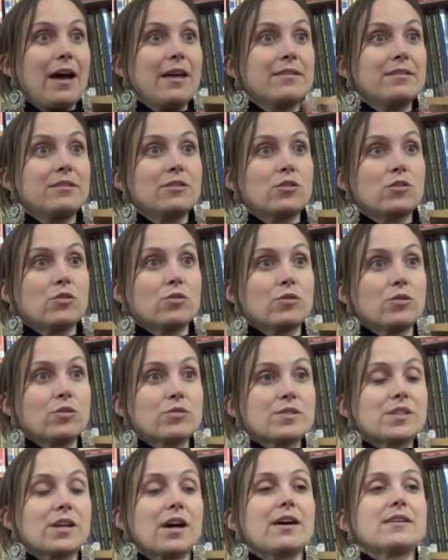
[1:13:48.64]
and you
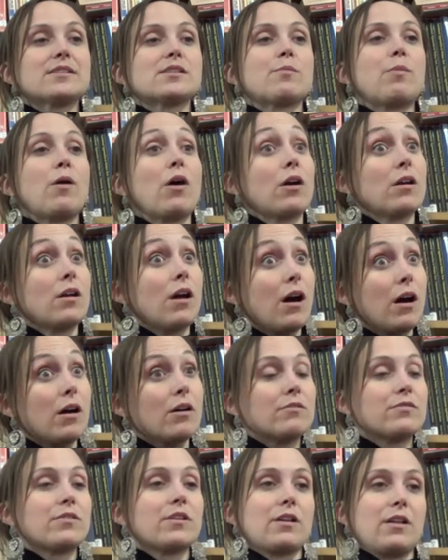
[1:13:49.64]
use it as a part
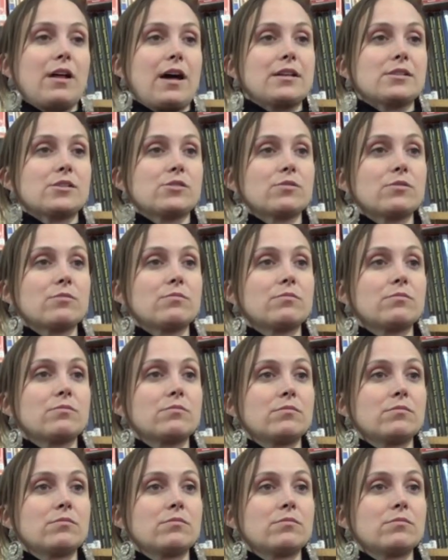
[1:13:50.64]
of the classroom,